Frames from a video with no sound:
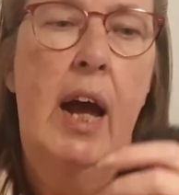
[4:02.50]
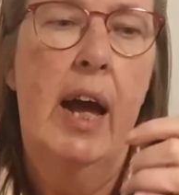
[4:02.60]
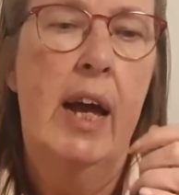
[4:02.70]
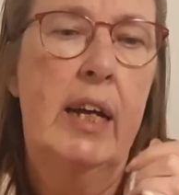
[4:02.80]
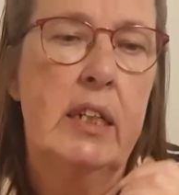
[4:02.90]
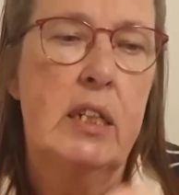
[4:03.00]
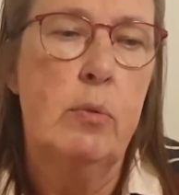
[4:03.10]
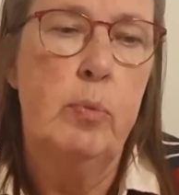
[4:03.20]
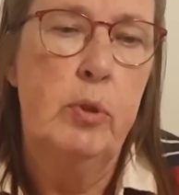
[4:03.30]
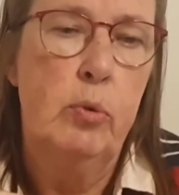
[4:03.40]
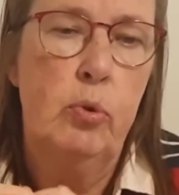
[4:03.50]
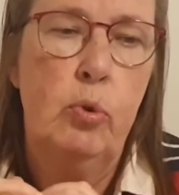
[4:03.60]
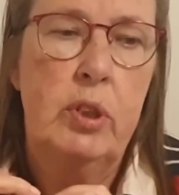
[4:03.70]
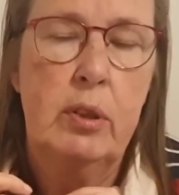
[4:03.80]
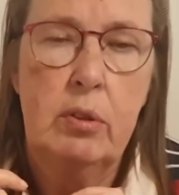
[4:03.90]
and we'll
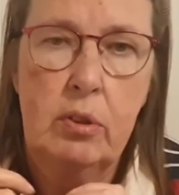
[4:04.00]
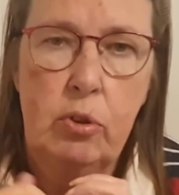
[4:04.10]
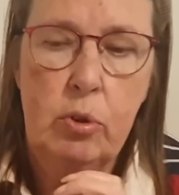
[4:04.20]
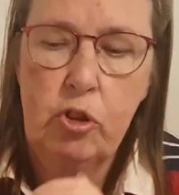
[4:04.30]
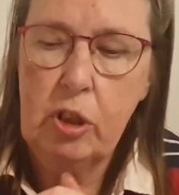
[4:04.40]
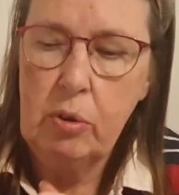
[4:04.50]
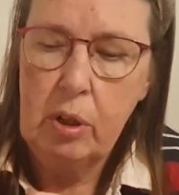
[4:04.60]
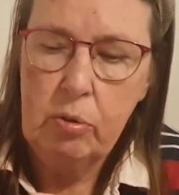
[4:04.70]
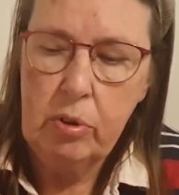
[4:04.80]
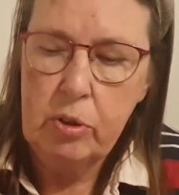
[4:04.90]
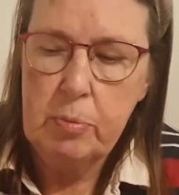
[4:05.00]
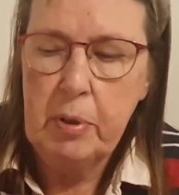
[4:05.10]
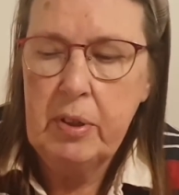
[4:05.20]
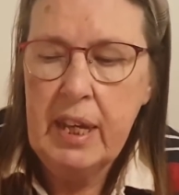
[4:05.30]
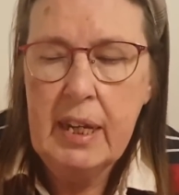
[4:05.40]
no doubt do a shout out round
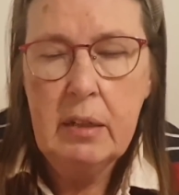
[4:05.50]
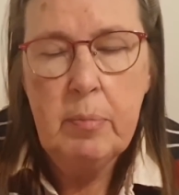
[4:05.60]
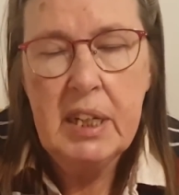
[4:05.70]
about then,